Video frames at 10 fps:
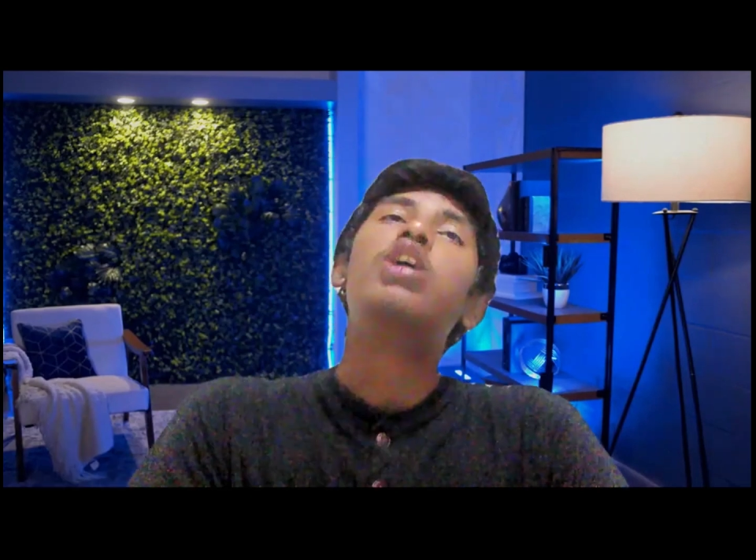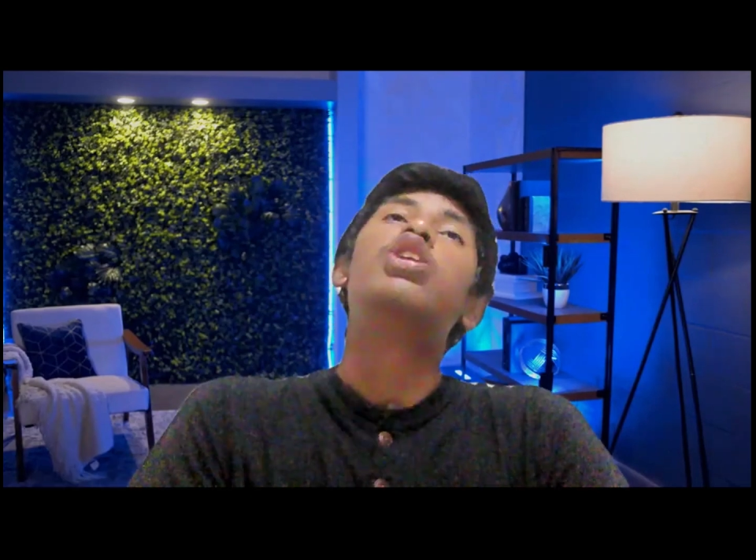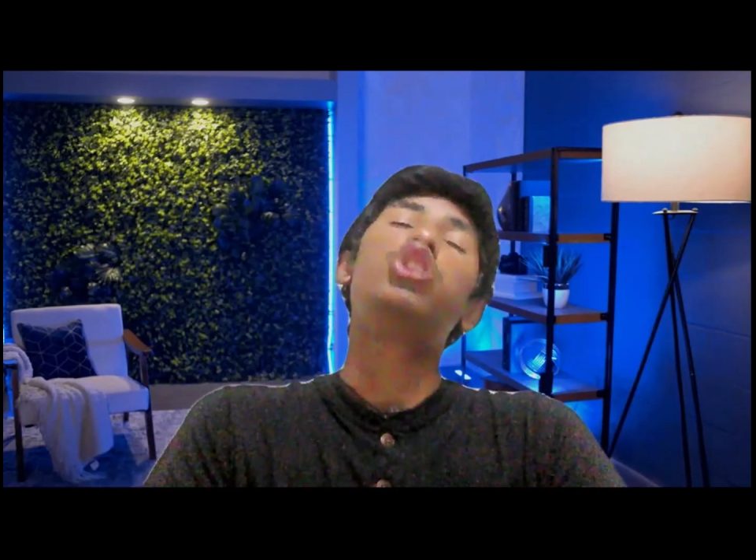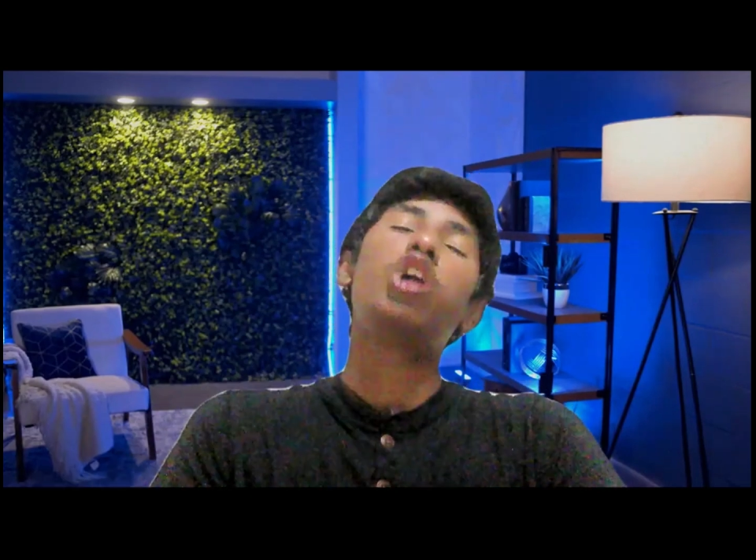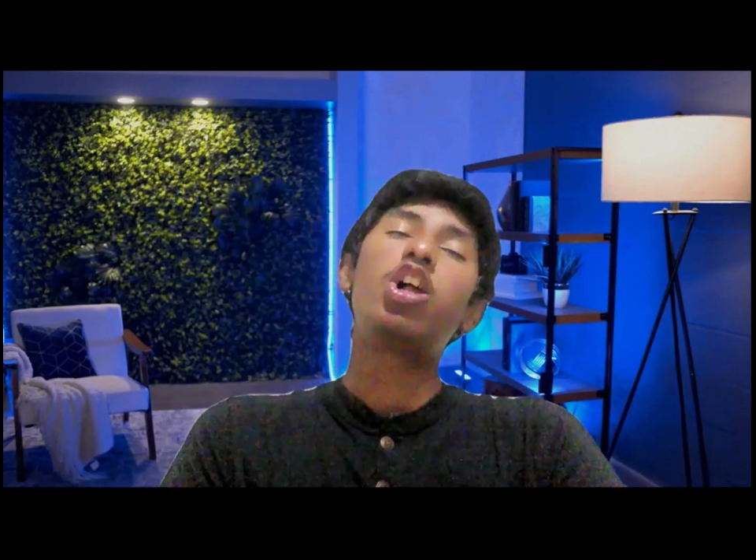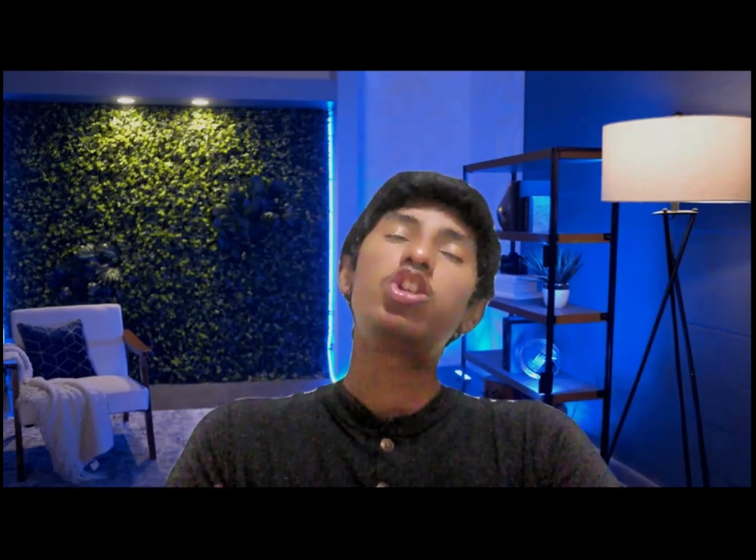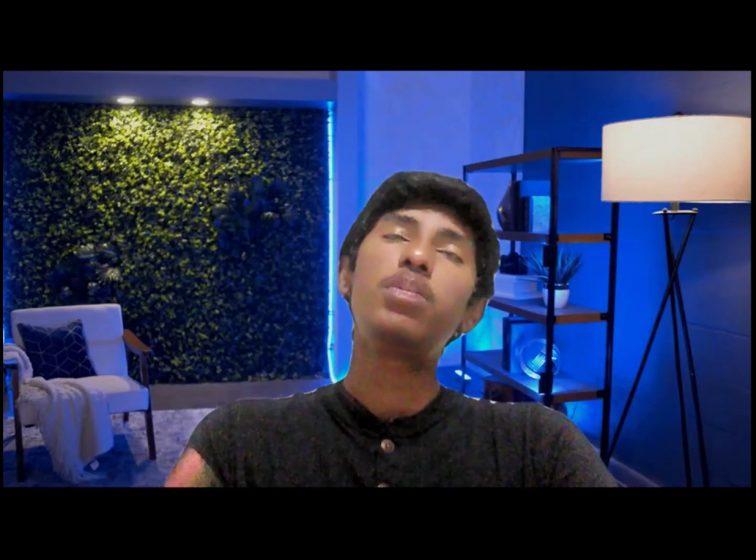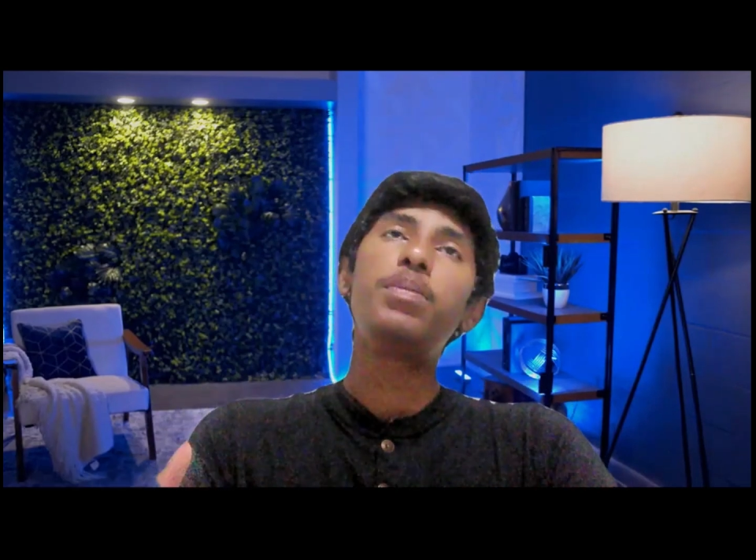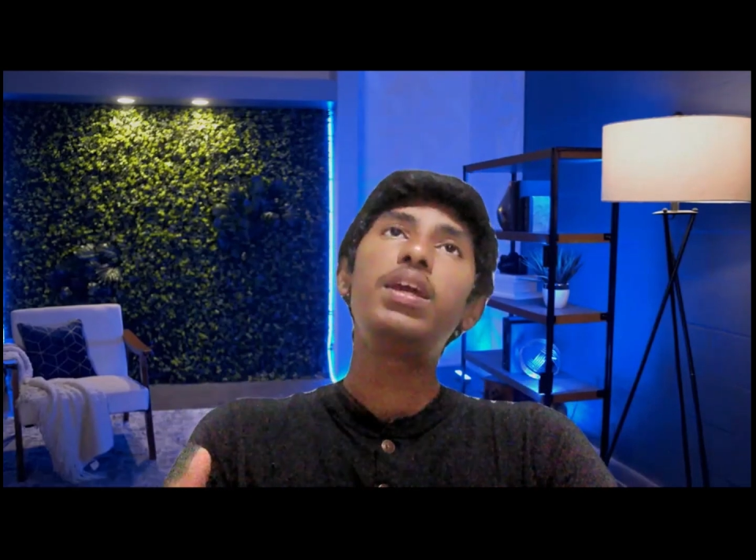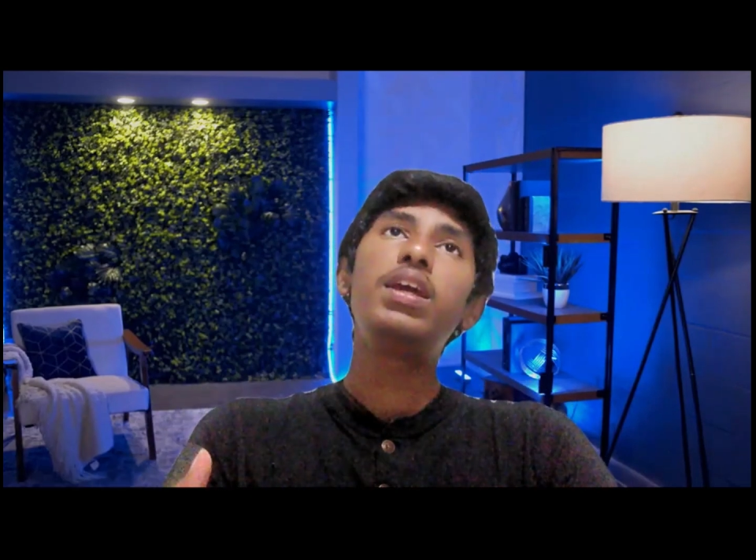you should also
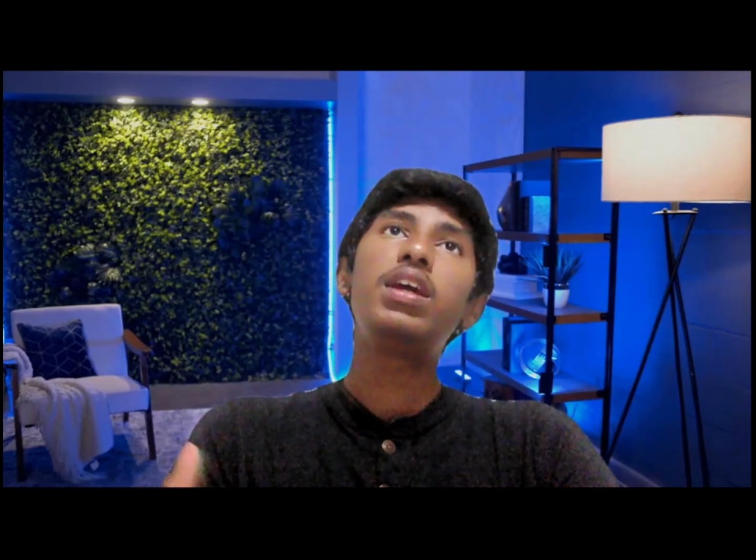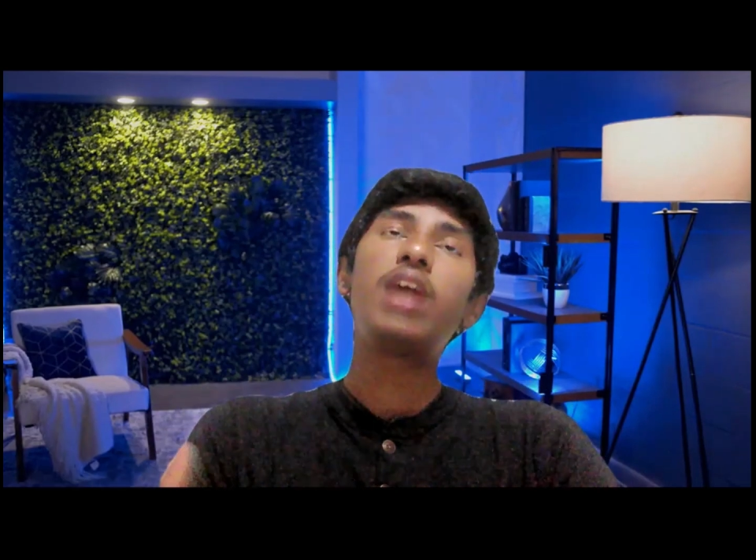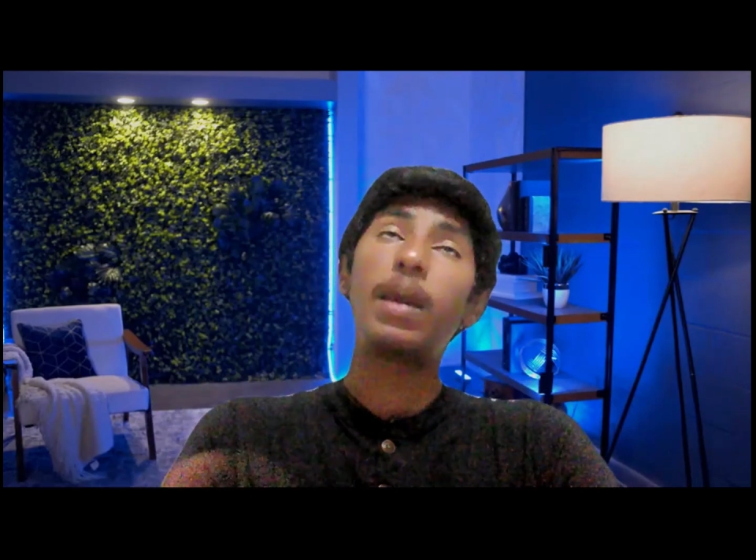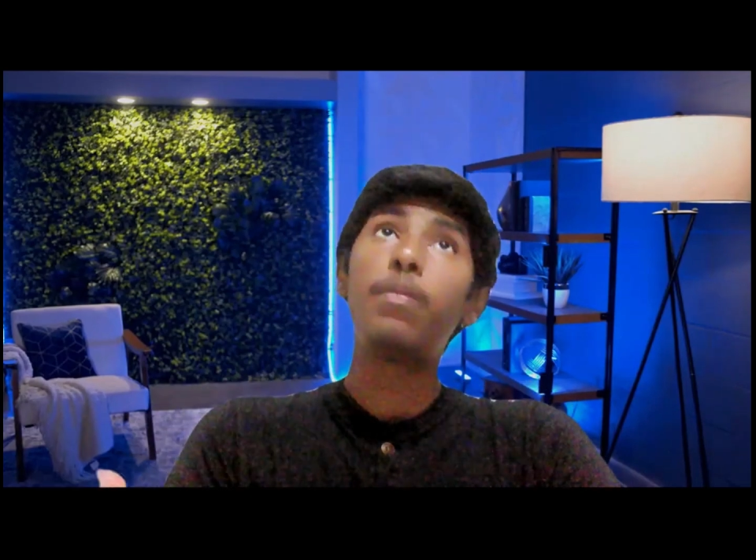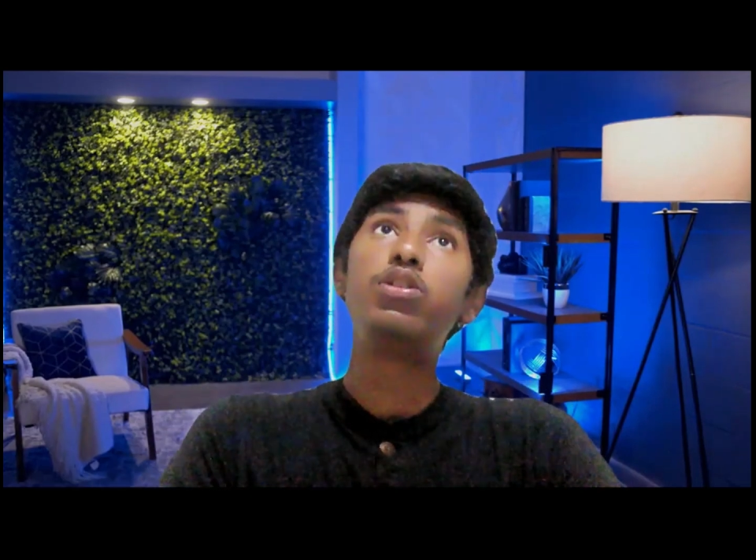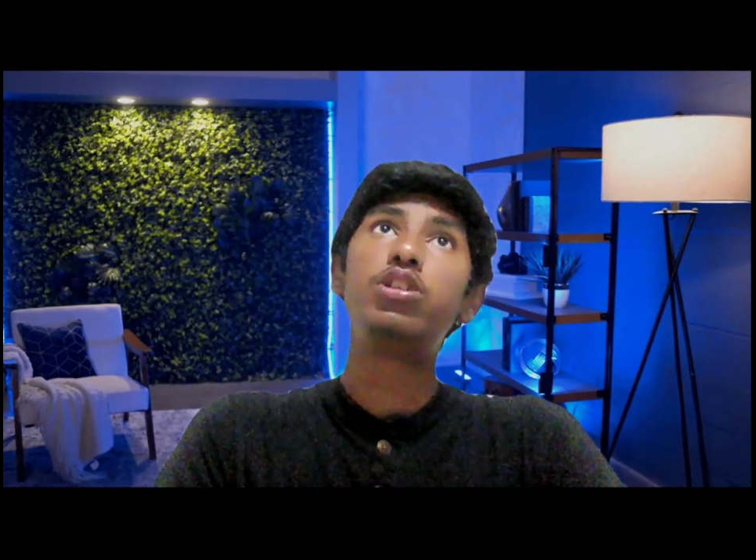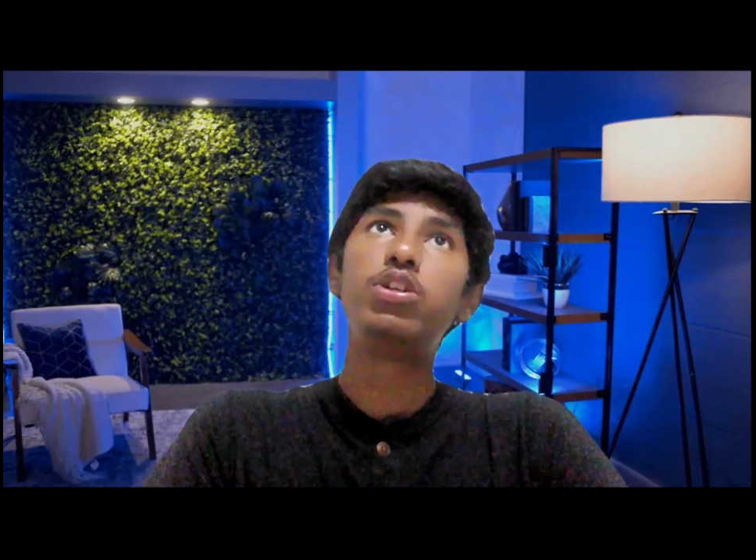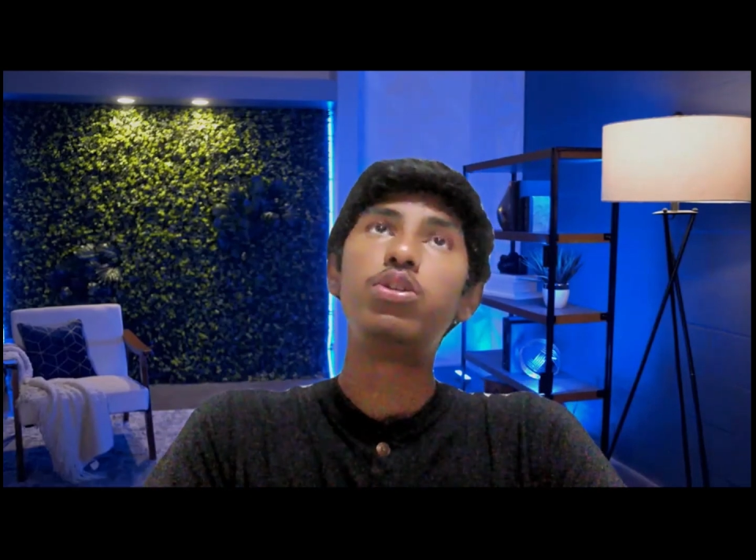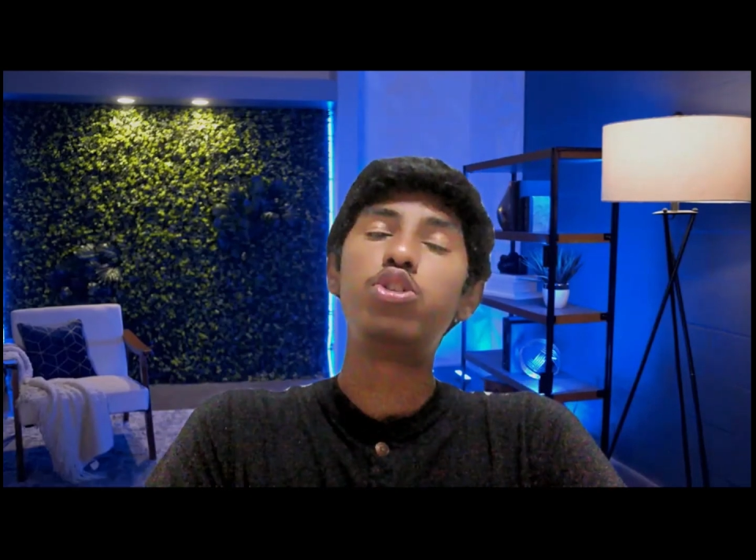be able to